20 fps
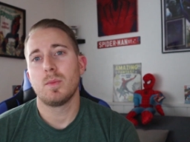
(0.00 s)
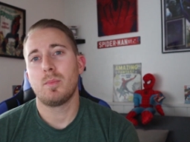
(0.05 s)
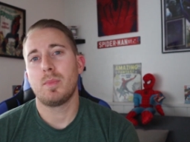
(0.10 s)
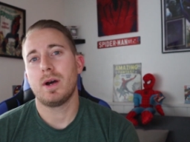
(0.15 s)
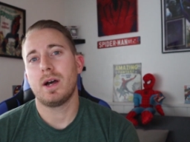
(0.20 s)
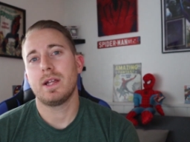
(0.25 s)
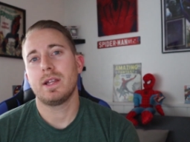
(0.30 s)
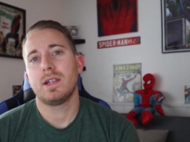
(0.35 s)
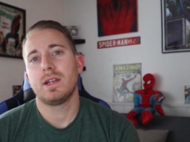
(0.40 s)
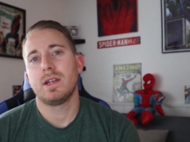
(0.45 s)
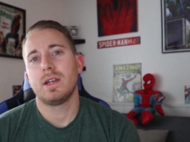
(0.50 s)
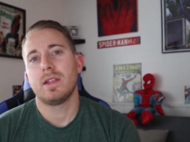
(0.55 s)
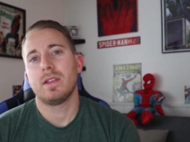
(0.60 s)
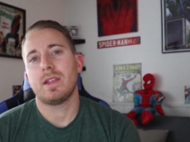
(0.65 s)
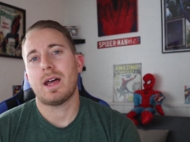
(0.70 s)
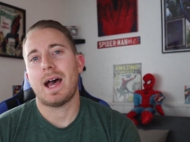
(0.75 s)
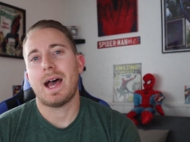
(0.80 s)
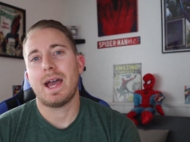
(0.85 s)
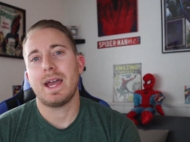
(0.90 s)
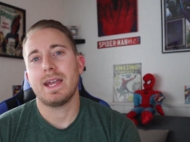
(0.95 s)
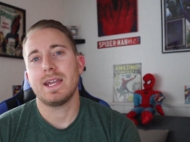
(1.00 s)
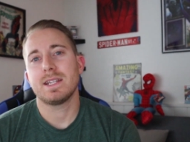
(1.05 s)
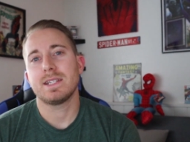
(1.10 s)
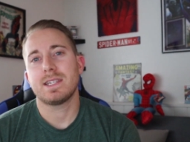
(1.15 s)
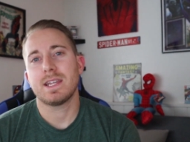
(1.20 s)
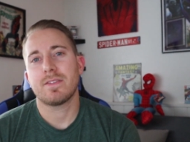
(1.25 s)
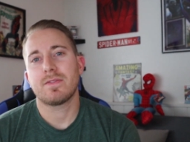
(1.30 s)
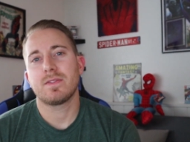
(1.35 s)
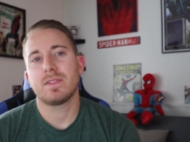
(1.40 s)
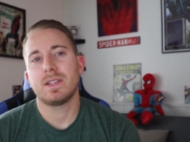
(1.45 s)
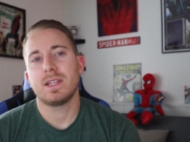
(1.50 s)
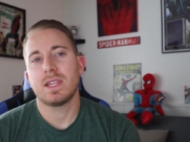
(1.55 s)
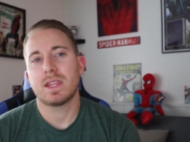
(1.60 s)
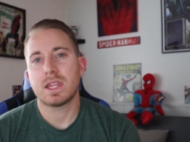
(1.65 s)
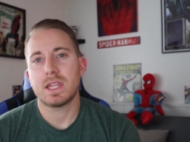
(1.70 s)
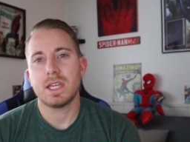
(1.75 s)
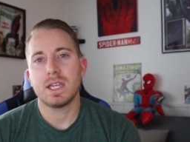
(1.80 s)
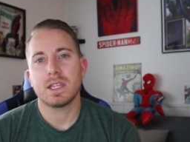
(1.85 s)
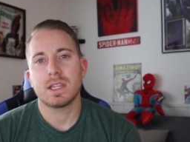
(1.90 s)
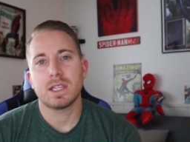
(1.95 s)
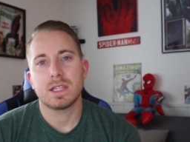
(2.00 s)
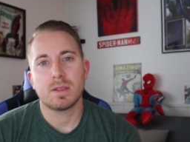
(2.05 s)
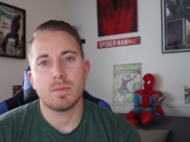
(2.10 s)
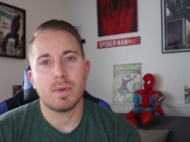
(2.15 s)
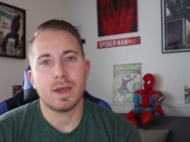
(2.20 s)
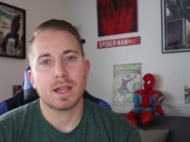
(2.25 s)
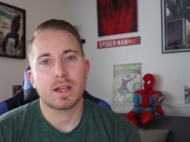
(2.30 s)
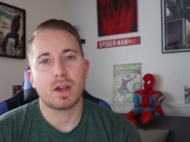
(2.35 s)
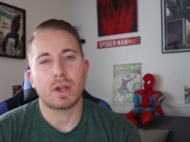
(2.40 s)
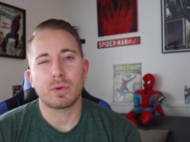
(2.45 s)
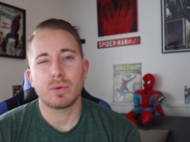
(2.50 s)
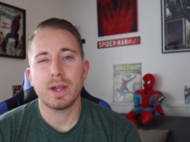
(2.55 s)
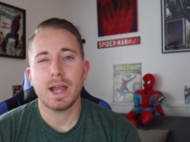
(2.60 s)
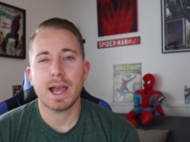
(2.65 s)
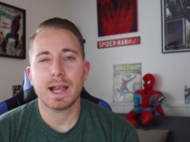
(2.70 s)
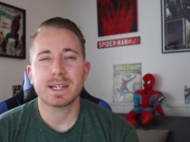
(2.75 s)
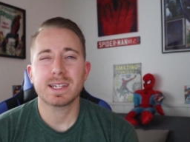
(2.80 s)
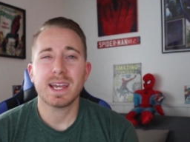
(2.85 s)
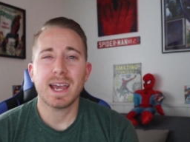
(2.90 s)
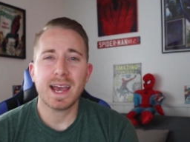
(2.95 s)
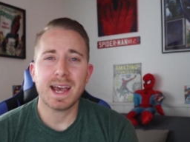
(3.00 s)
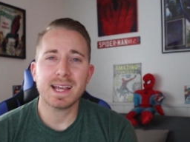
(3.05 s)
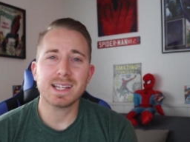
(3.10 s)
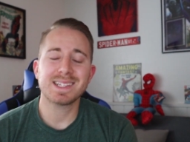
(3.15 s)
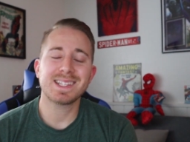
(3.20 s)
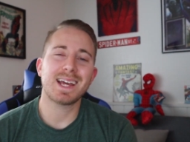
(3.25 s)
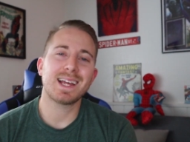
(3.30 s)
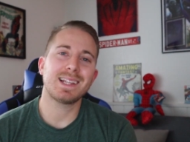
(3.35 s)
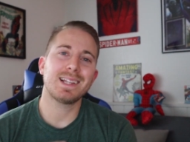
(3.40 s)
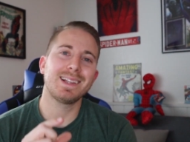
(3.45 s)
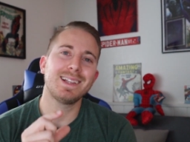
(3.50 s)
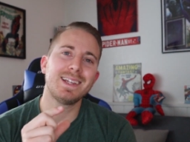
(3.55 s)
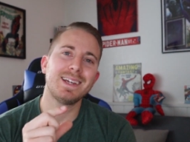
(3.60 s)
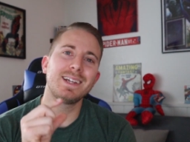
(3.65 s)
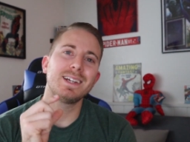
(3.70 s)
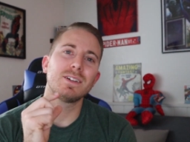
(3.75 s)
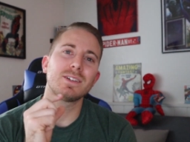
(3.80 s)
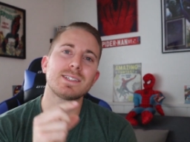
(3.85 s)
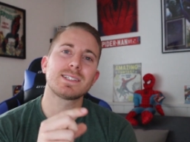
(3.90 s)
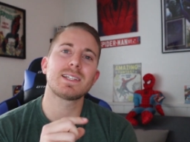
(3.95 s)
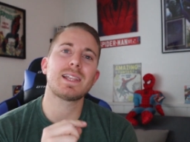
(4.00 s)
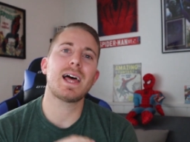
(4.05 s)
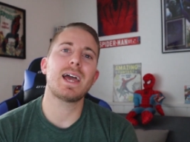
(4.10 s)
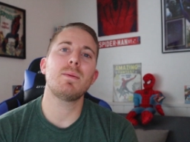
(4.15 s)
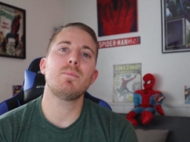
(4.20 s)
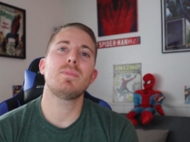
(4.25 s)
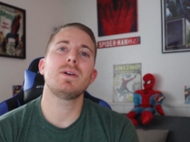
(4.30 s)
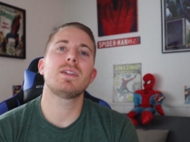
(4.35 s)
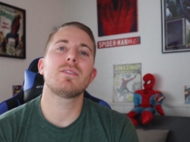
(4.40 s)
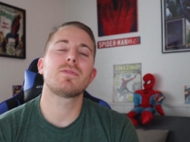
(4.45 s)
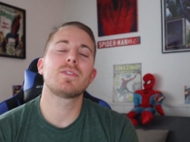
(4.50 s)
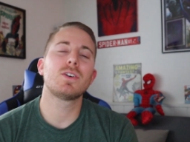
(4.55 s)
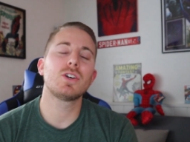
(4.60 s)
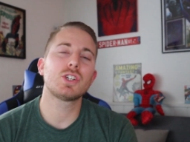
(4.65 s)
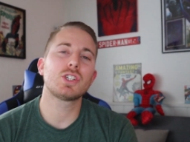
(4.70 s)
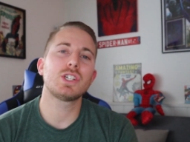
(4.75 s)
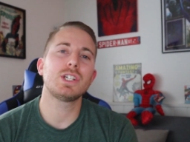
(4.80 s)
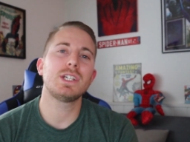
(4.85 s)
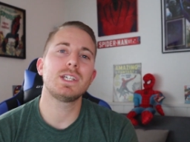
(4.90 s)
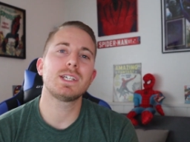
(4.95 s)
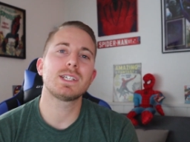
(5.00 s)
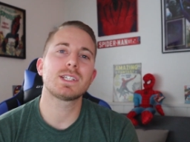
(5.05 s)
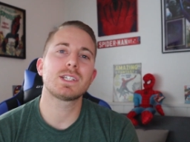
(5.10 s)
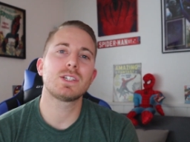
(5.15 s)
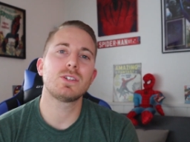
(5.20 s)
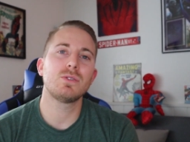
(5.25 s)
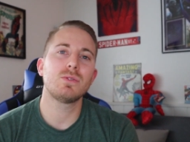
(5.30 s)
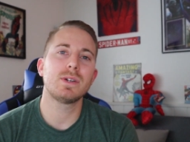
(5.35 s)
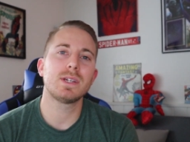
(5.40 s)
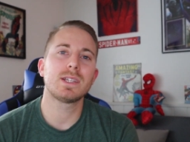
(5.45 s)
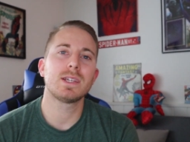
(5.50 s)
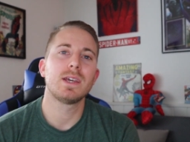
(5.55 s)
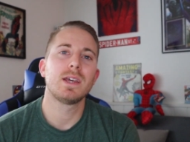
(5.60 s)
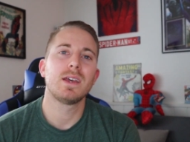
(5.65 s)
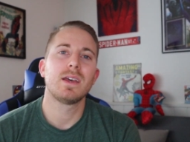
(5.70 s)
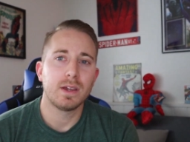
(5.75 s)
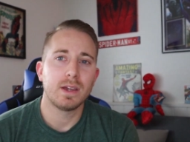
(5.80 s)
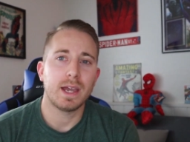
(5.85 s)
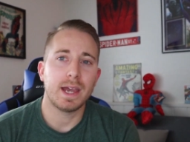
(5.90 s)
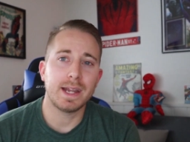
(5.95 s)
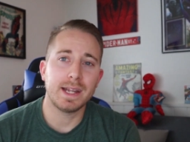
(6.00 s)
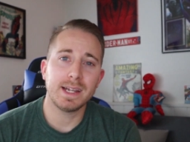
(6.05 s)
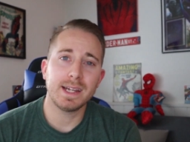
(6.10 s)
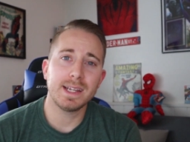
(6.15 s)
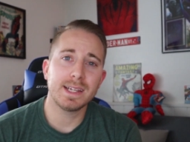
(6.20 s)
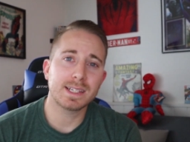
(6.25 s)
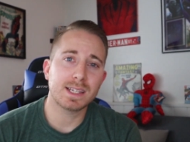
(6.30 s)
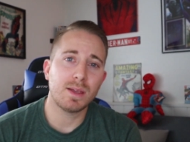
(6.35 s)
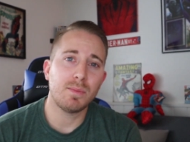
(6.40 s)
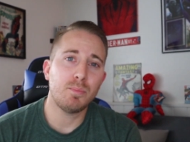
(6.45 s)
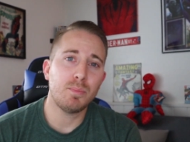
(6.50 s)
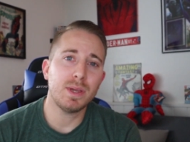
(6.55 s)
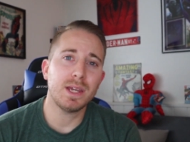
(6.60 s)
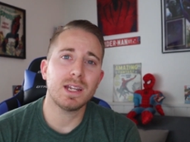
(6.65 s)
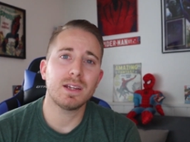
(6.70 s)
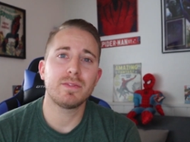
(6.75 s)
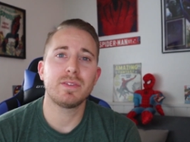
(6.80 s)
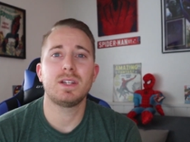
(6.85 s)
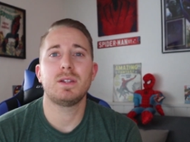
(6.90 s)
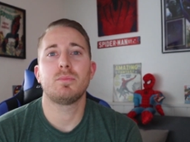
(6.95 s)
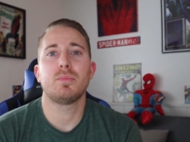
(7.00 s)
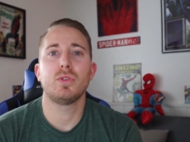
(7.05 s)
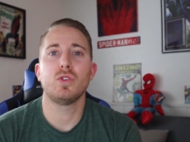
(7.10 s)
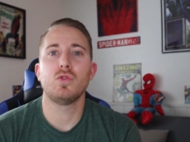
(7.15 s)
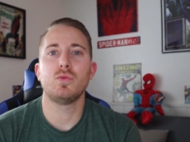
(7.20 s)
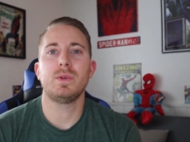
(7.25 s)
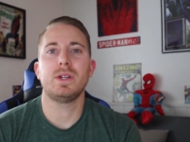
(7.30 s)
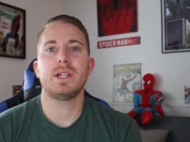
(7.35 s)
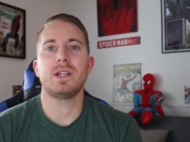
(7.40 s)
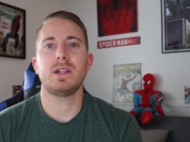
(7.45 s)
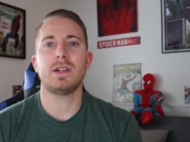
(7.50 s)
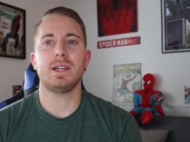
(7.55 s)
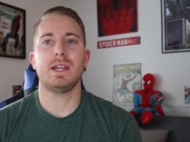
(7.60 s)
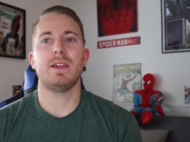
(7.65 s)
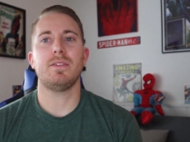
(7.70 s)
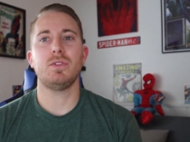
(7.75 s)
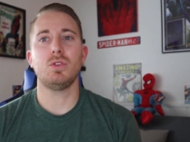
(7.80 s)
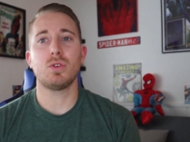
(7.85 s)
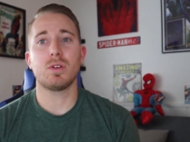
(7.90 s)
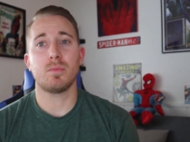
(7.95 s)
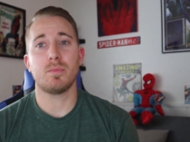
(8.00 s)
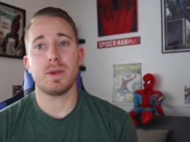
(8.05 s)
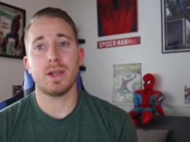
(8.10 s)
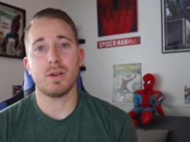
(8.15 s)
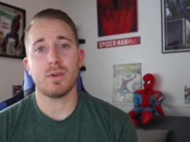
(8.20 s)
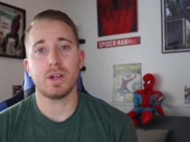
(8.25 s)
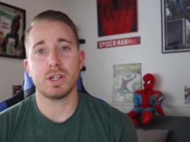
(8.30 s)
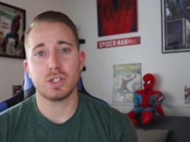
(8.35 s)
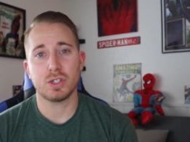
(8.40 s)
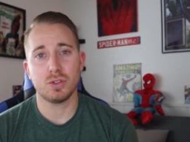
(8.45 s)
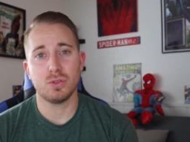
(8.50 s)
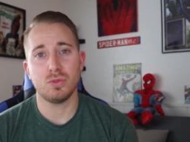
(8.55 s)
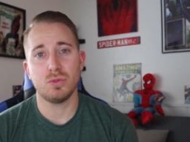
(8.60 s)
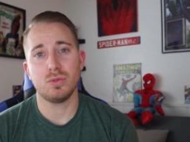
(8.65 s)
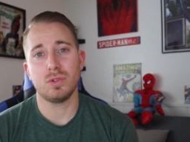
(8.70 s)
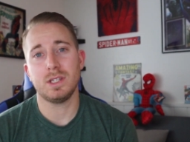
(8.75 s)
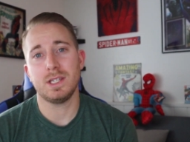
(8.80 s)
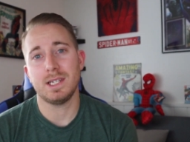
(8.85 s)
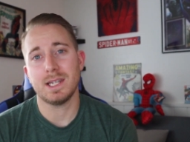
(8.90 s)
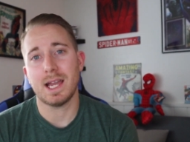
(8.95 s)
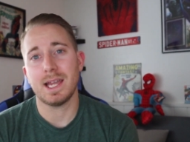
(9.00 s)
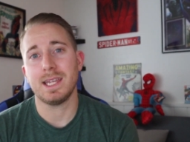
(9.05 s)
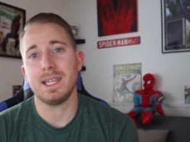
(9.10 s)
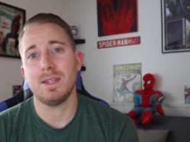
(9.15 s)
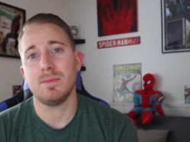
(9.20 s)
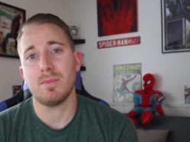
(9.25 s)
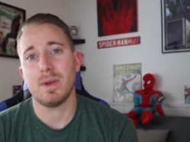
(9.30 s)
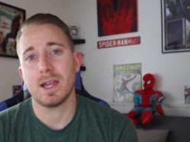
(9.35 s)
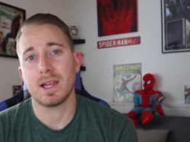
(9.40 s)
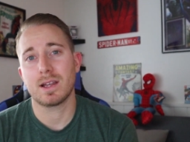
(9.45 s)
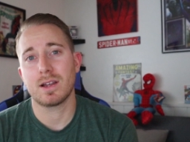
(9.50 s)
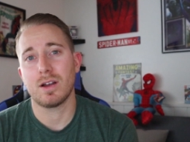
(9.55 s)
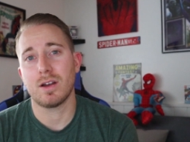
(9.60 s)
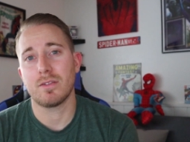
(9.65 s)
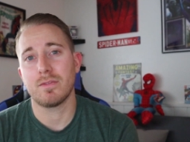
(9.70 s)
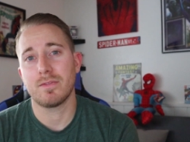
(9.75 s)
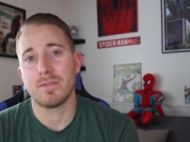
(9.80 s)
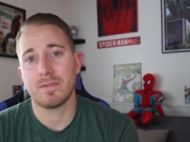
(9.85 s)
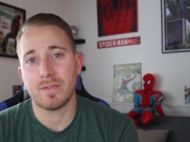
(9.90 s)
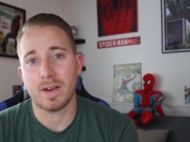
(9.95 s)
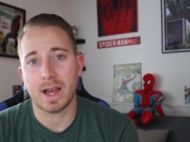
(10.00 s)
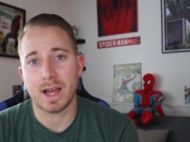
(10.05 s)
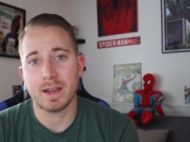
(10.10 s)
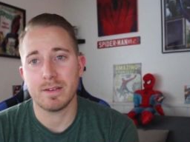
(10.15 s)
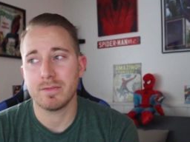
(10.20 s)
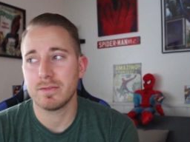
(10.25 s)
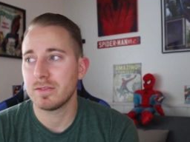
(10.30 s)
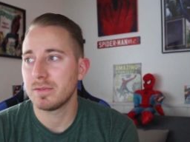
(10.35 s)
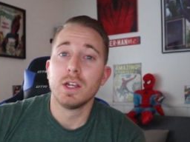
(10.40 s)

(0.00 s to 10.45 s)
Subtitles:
but I definitely think that the Metcon React has that little slight bit of cushionness to it, and it is a bit of an improvement if you compare it to the Nike Metcon 5.